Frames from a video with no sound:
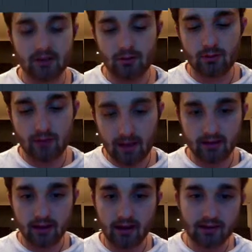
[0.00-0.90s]
you're
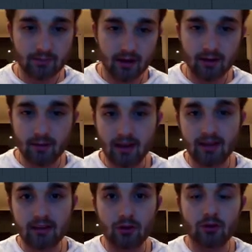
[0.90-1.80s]
playing a nice piano
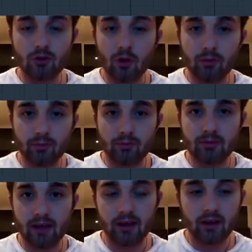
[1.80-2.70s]
melody on your
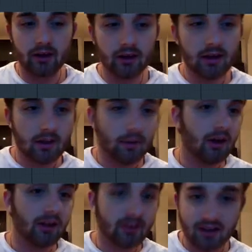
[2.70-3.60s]
piano,
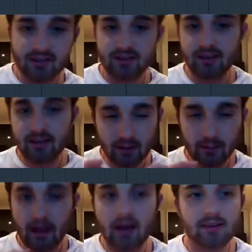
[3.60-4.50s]
but you're actually a little
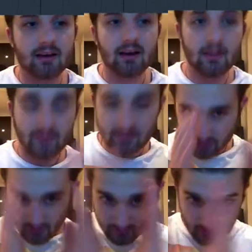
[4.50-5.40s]
bit out of time. This will
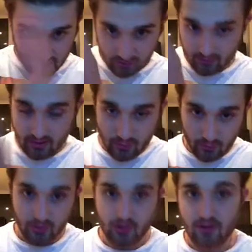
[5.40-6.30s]
just make sure that
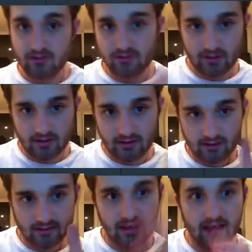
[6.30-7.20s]
all your notes are
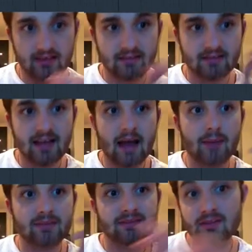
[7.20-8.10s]

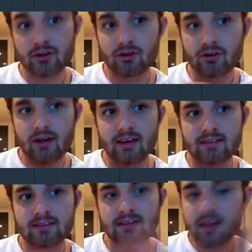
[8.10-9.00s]
snapped to the correct